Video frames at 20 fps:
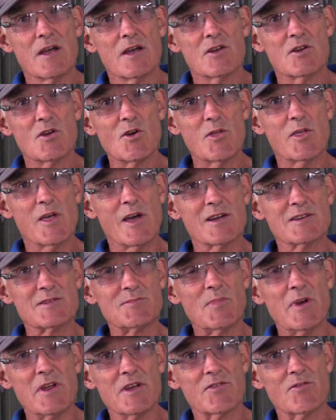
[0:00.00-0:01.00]

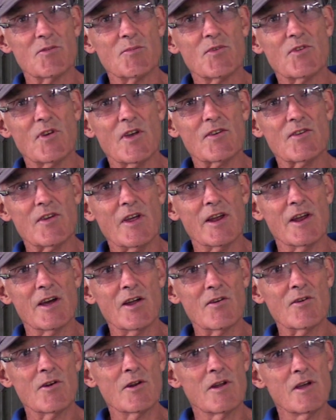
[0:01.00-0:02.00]
2,000 metres from
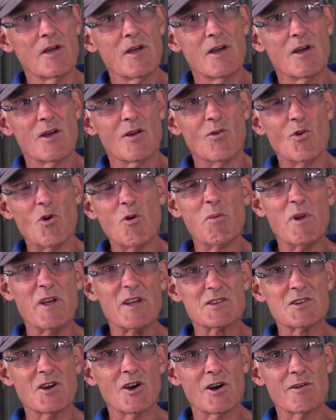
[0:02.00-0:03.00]
1,600. Normally
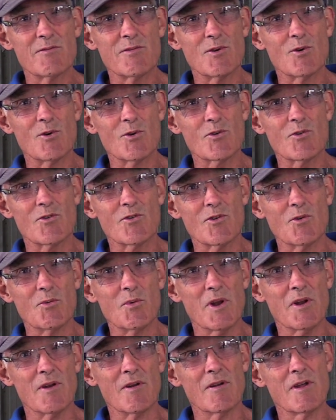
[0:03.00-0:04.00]
it's hard for horses to
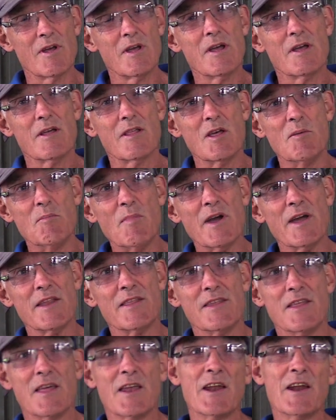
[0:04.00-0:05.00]
win their
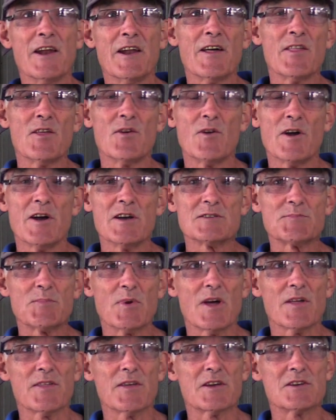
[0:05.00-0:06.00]
maiden then another race,
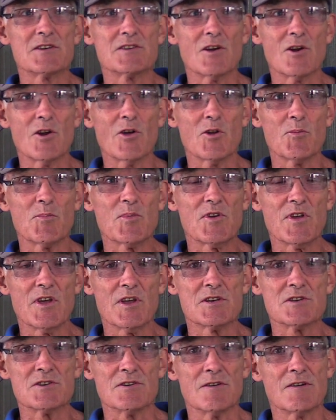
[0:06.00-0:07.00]
but I think she's got a lot of
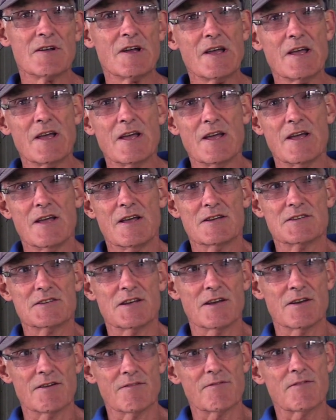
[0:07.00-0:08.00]
potential.
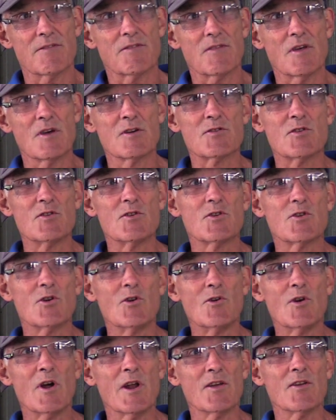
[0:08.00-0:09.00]
So those are the
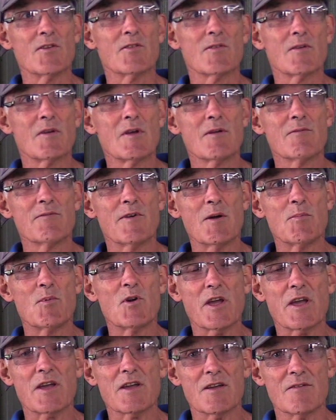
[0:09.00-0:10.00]
two runners,
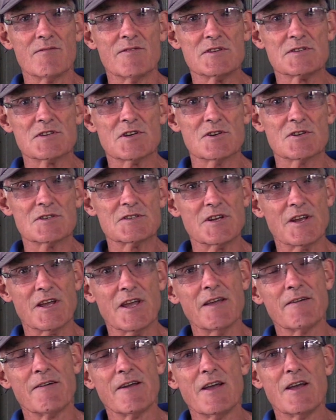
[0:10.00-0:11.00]
Fabric and
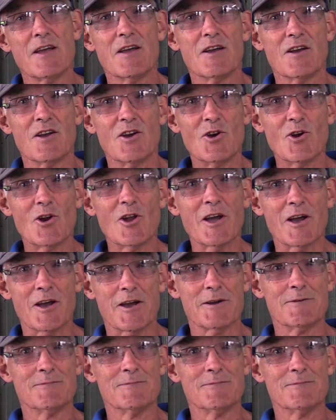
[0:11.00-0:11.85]
Viscosity. Good luck.